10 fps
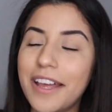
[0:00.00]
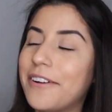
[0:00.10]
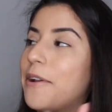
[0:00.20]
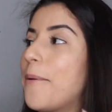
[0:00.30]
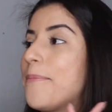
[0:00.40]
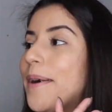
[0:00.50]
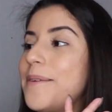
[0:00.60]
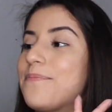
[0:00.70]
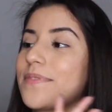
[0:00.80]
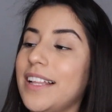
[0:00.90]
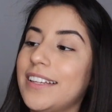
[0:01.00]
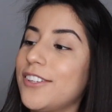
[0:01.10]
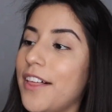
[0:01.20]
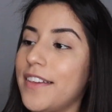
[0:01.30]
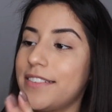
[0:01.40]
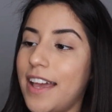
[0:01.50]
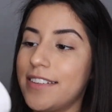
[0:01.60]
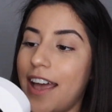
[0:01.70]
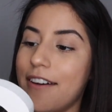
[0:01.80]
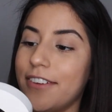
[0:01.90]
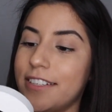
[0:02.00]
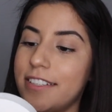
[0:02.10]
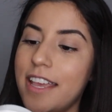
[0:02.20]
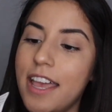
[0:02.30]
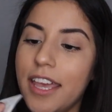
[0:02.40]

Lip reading: I don't know, but I saw this, had to have it.